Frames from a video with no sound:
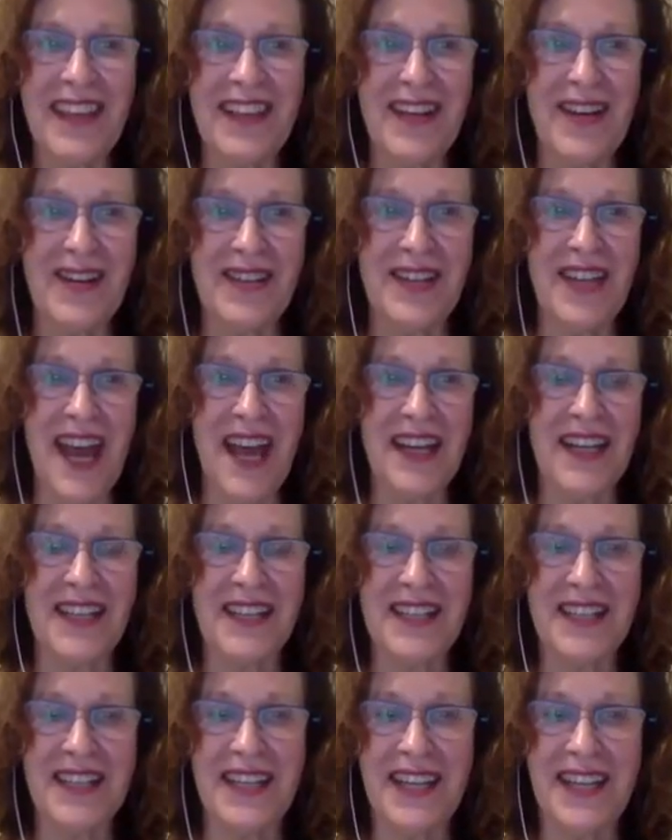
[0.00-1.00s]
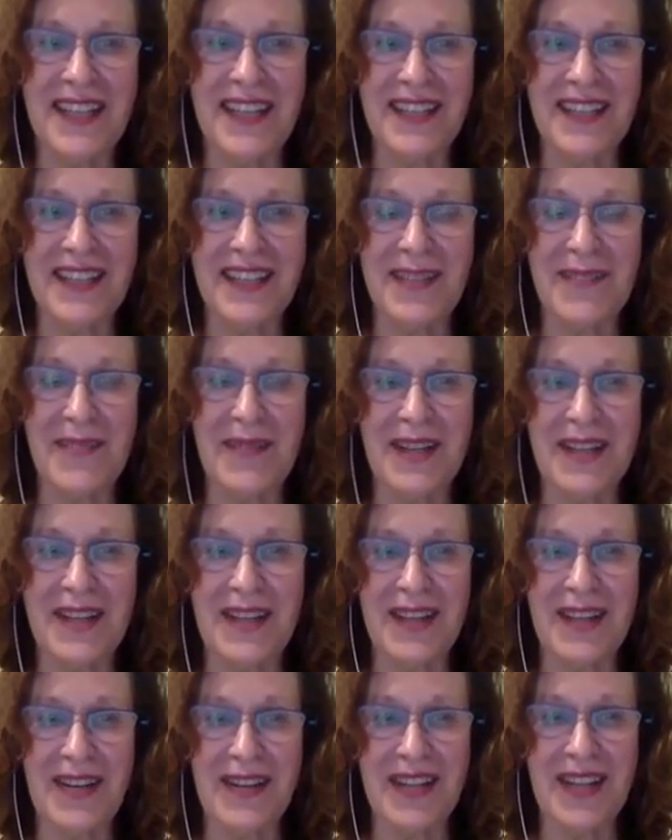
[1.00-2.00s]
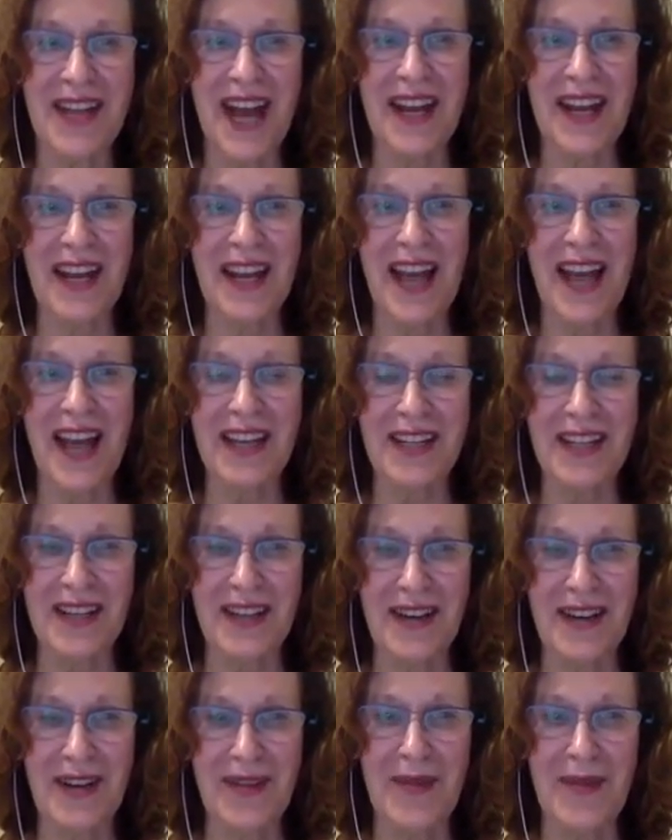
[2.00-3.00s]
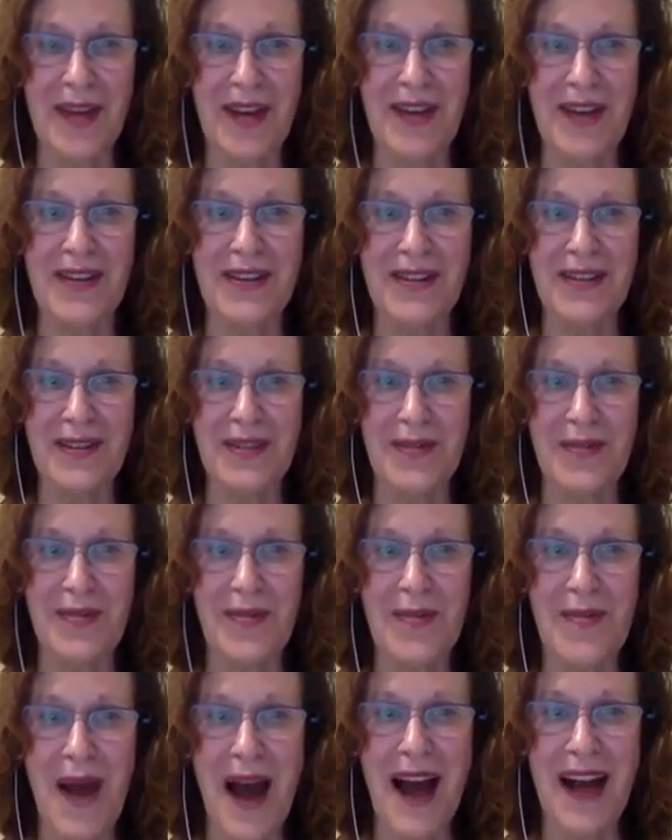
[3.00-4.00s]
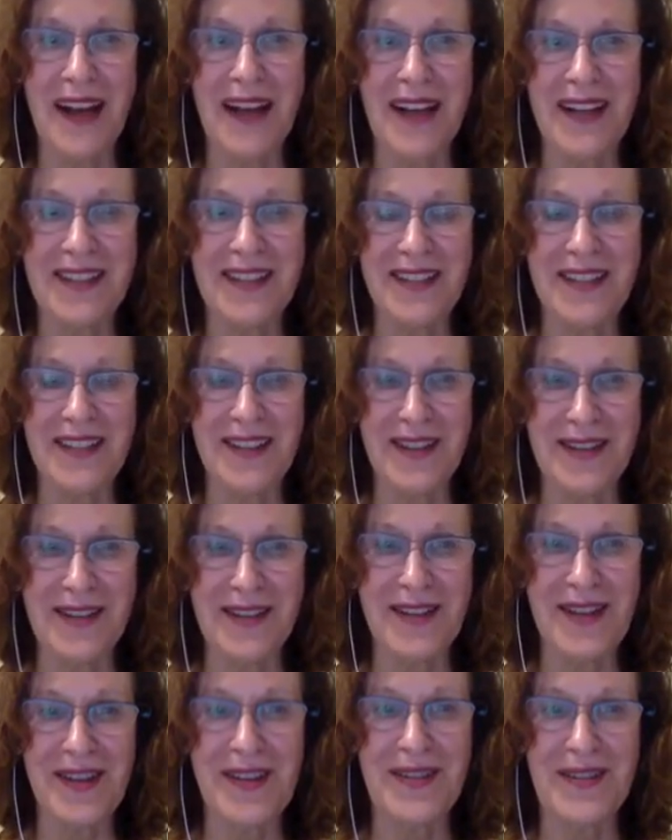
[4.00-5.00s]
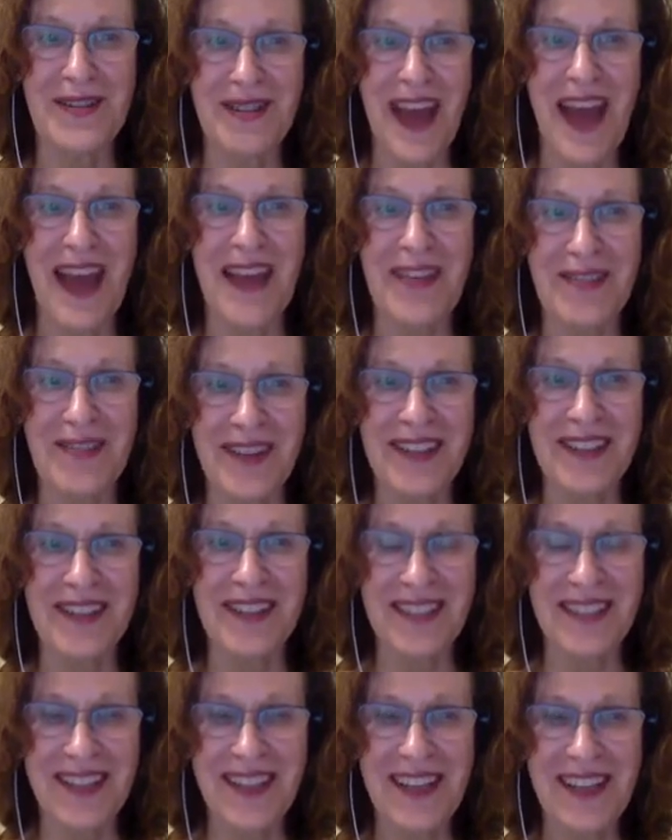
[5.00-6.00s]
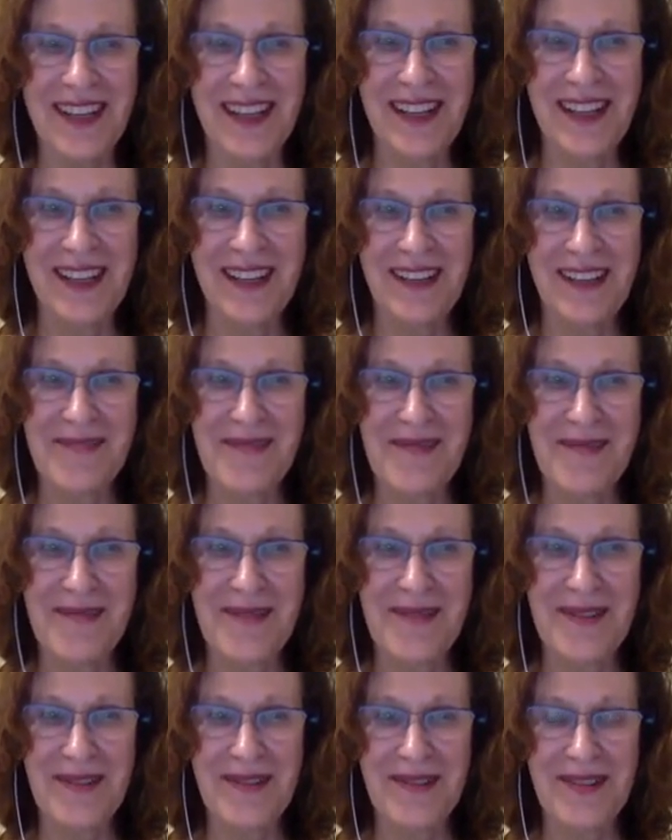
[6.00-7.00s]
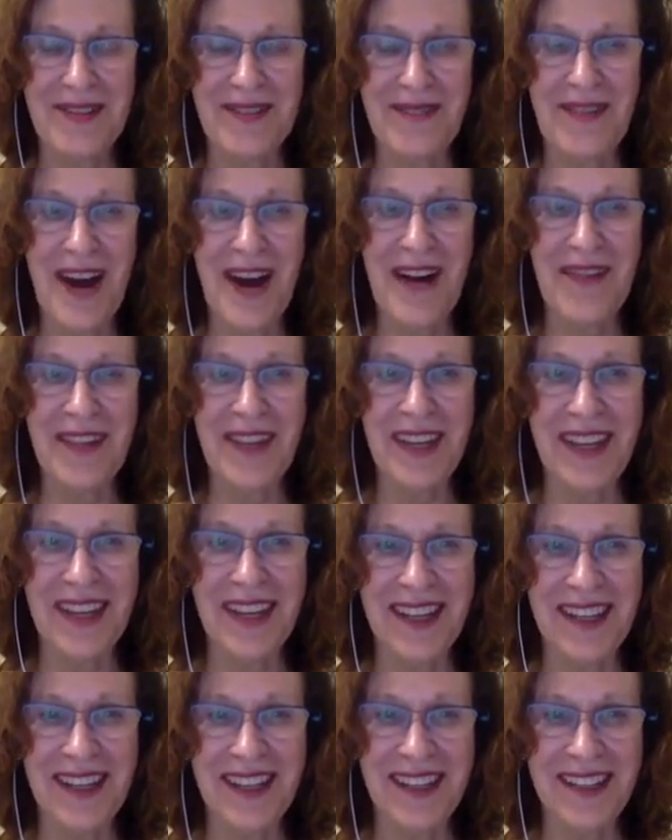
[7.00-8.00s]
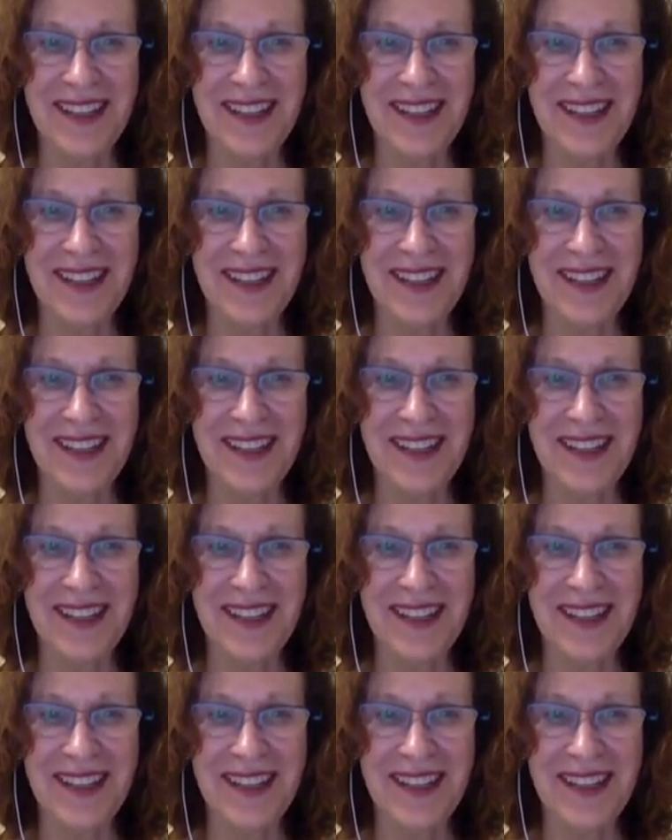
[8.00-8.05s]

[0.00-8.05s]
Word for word: lockdown in Sydney is similar to lockdown in London. You know, we go to the supermarkets and no social gatherings, but we're all surviving here.